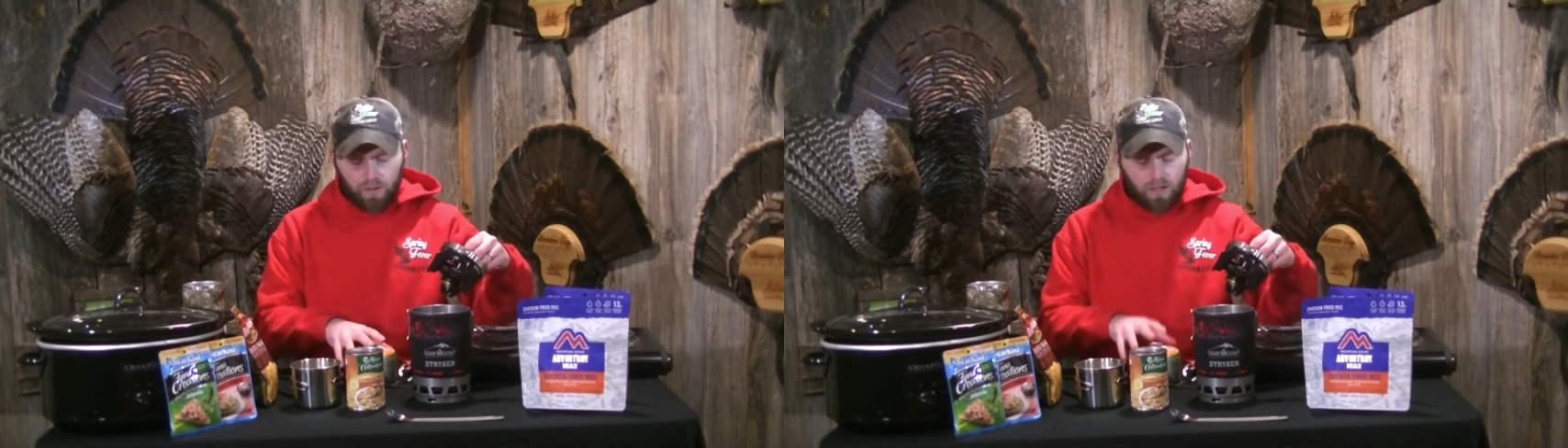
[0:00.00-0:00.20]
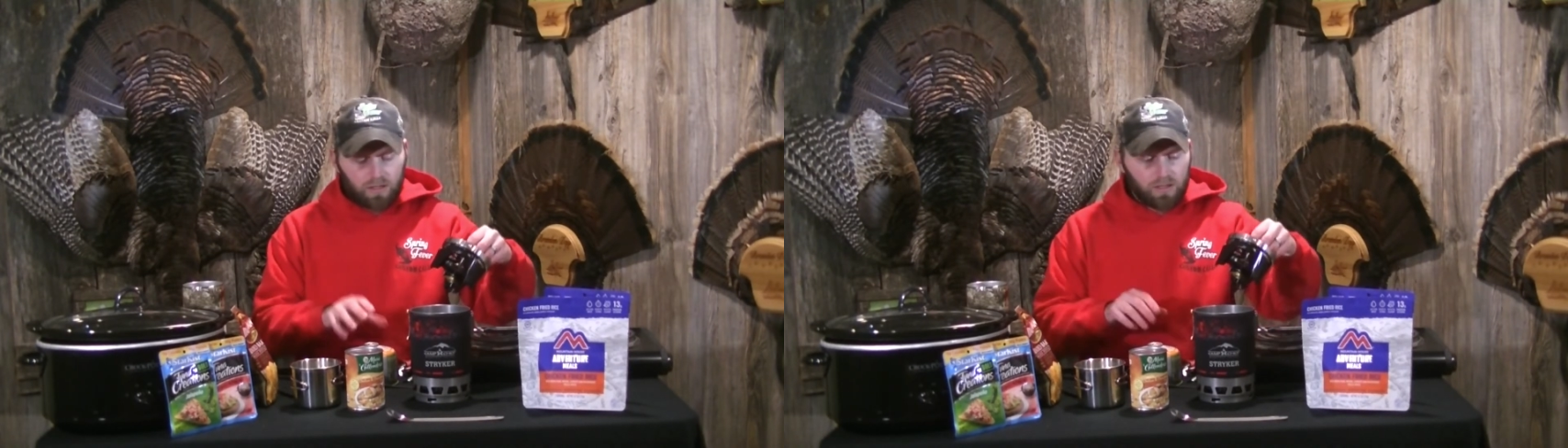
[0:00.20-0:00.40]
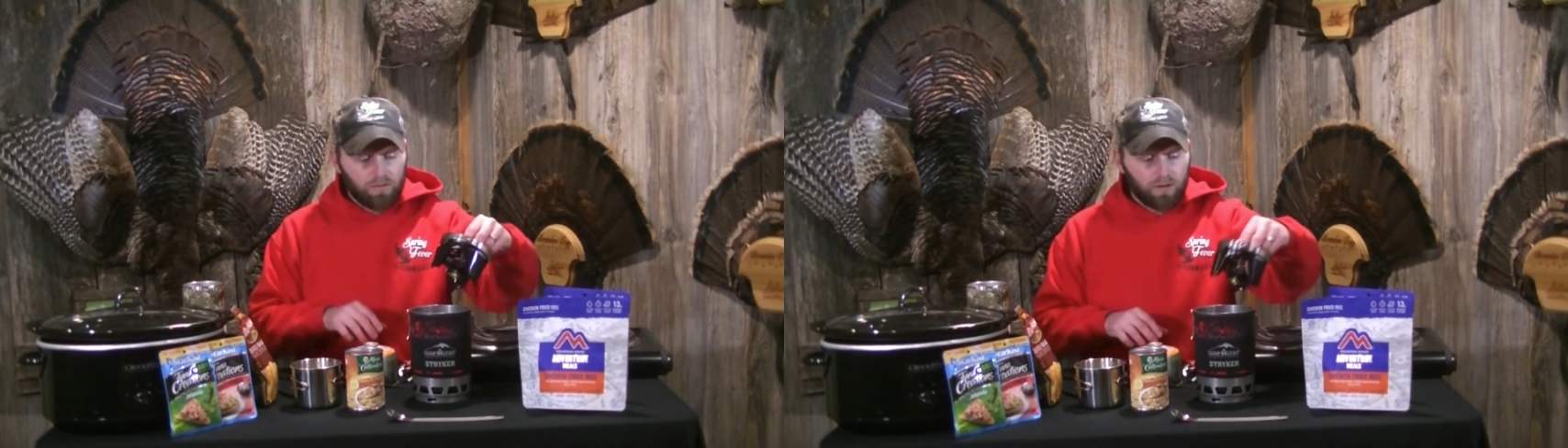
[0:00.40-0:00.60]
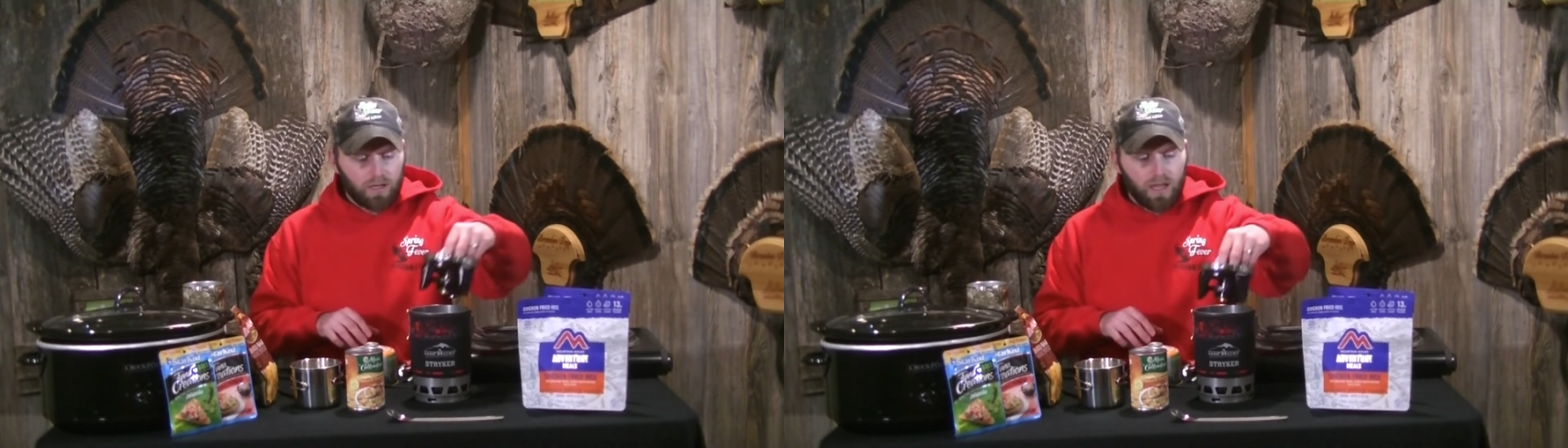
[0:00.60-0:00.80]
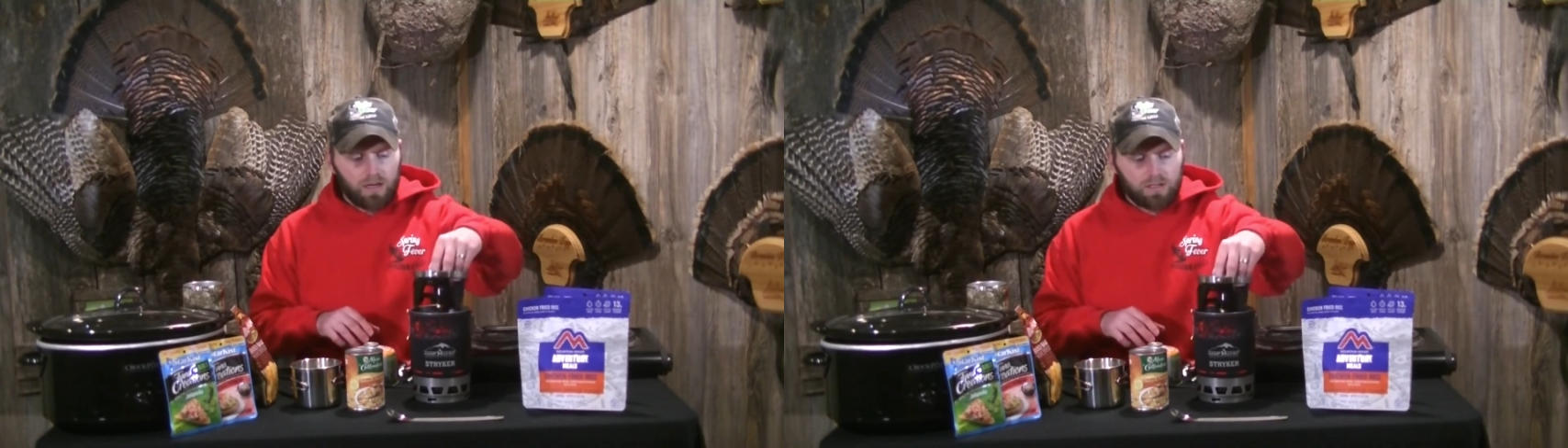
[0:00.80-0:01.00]
but if you get a
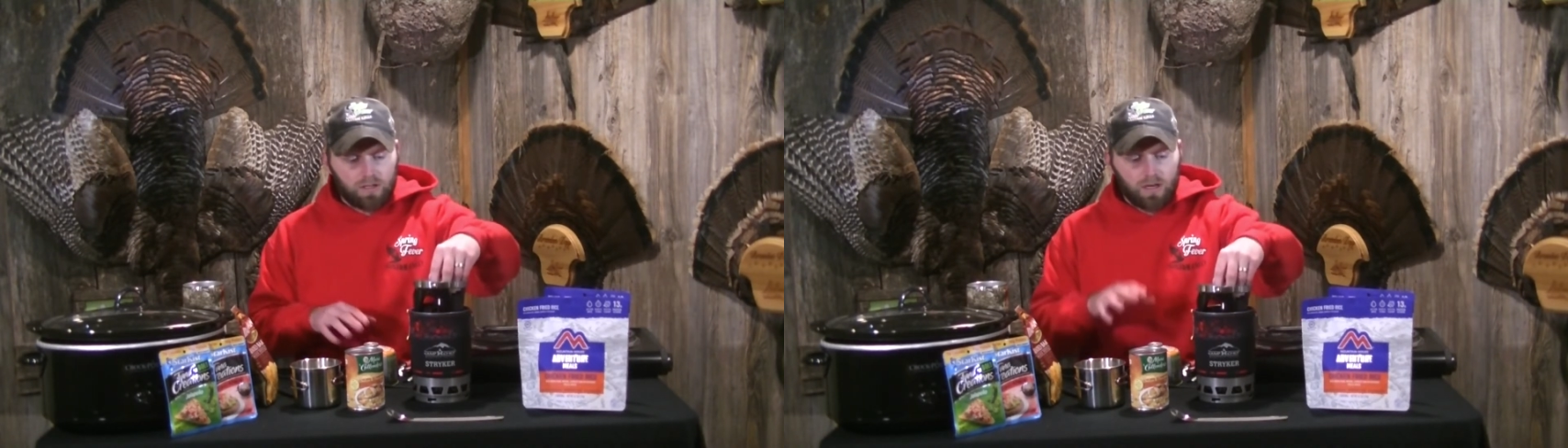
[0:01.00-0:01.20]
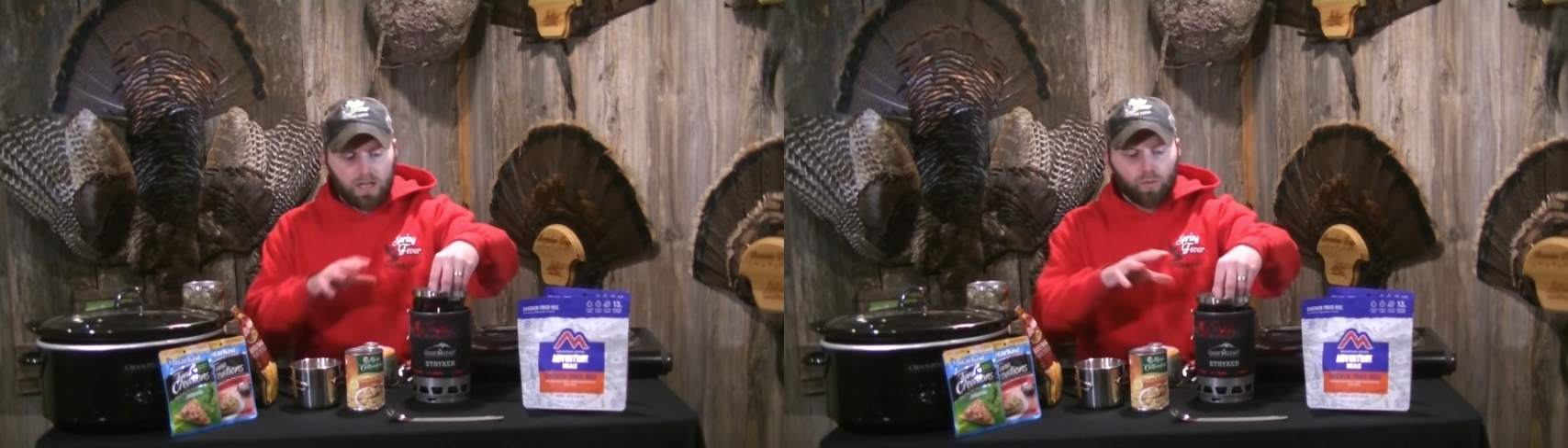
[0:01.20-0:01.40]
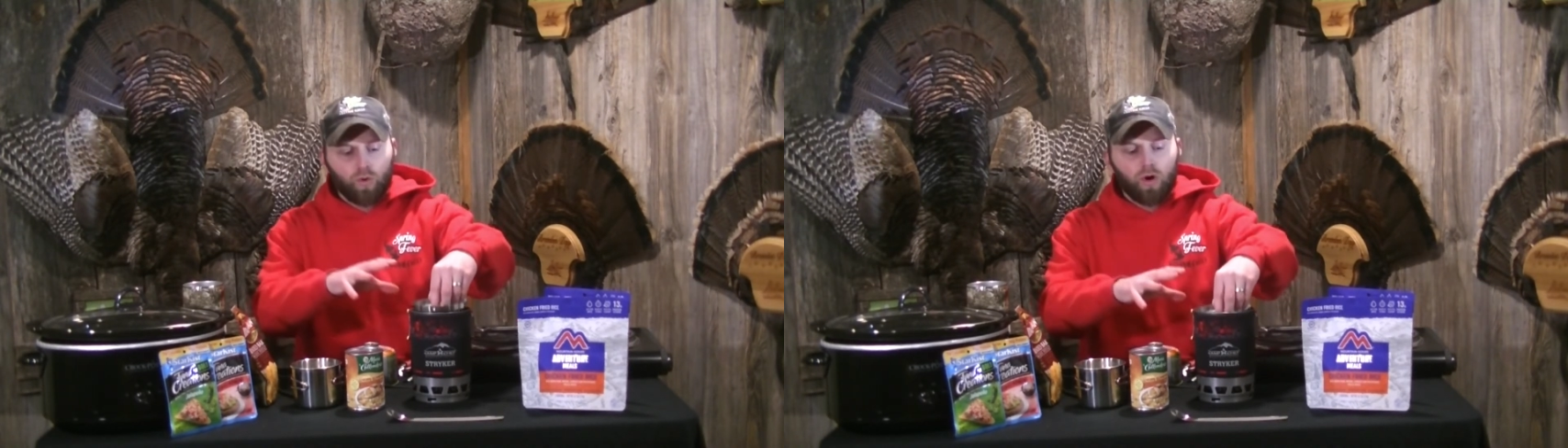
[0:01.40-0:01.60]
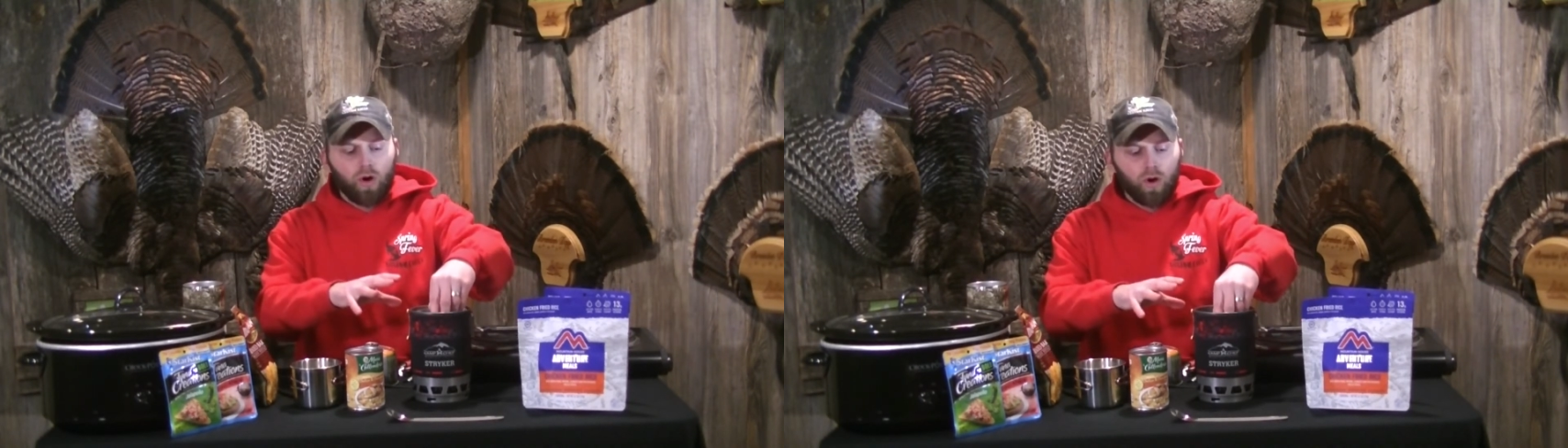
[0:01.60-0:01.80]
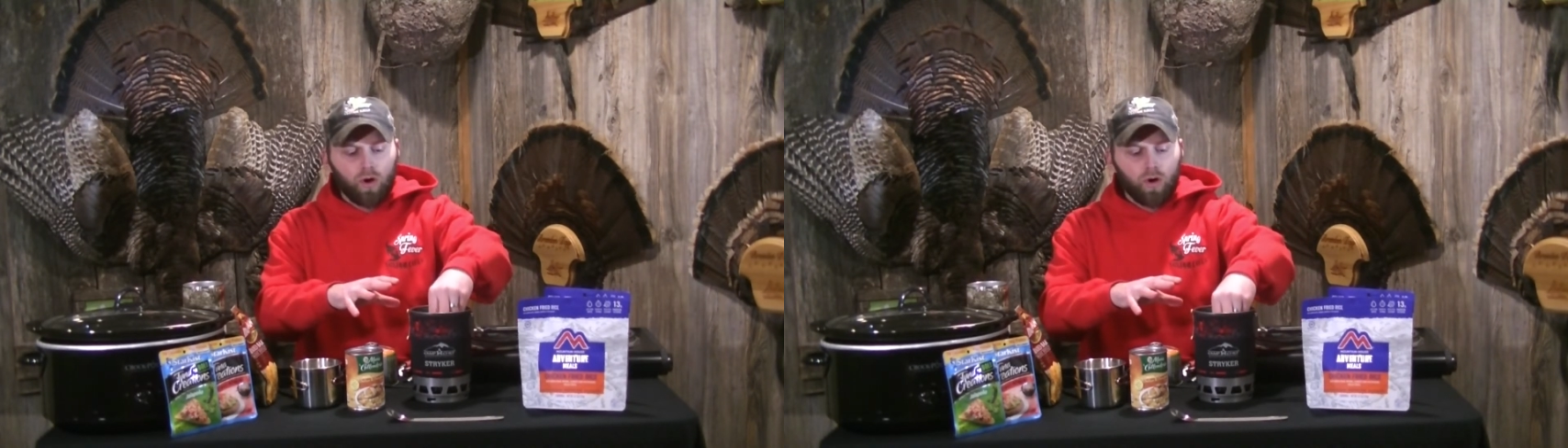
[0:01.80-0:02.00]
different canister,
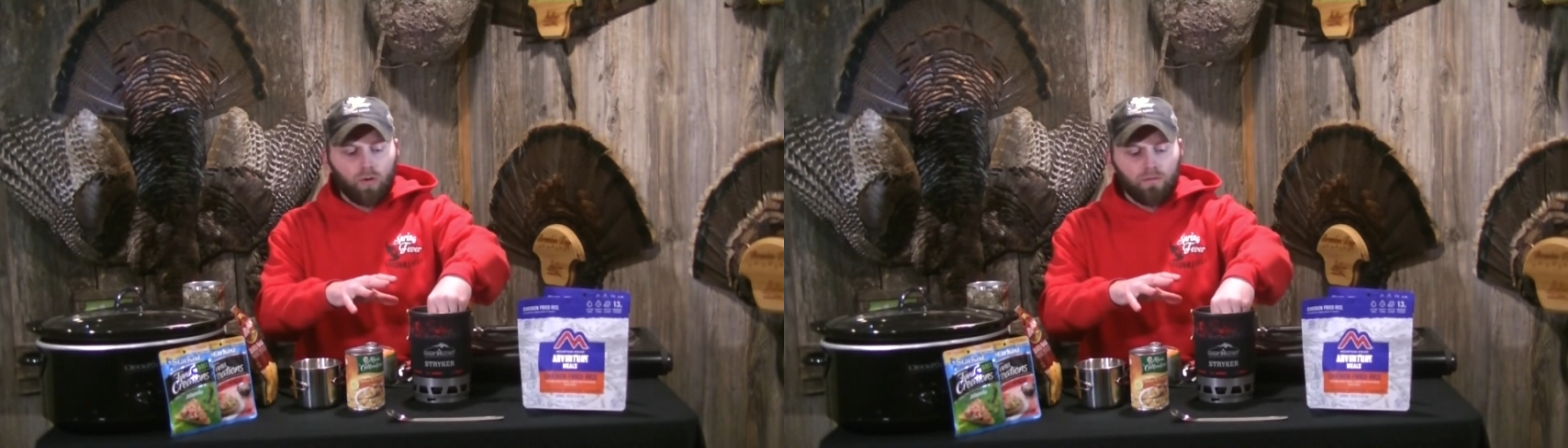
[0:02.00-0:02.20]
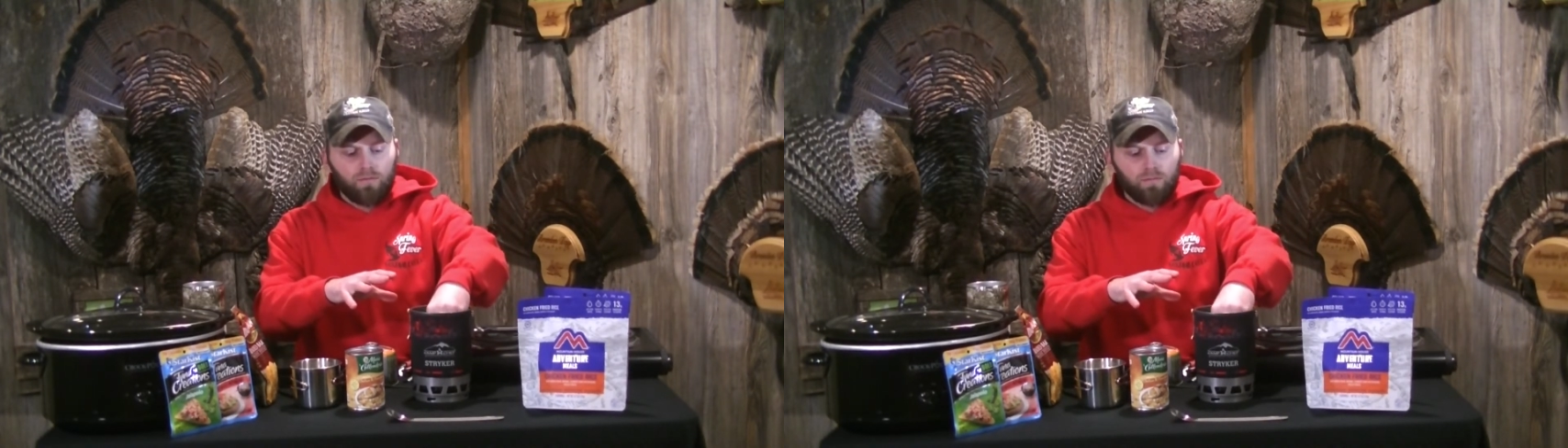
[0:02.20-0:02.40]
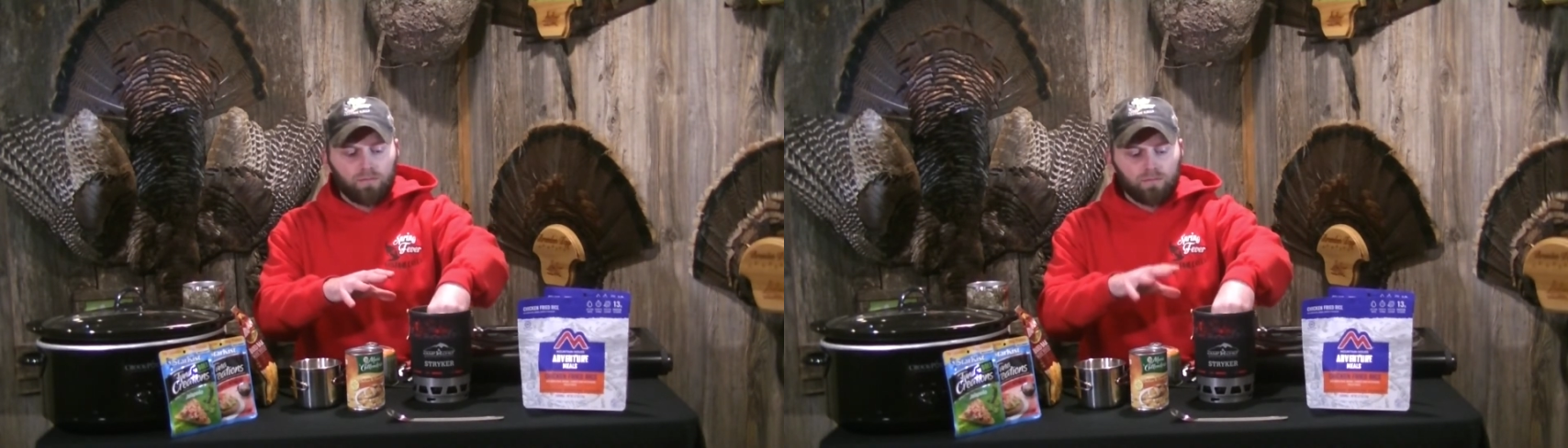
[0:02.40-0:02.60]
it will all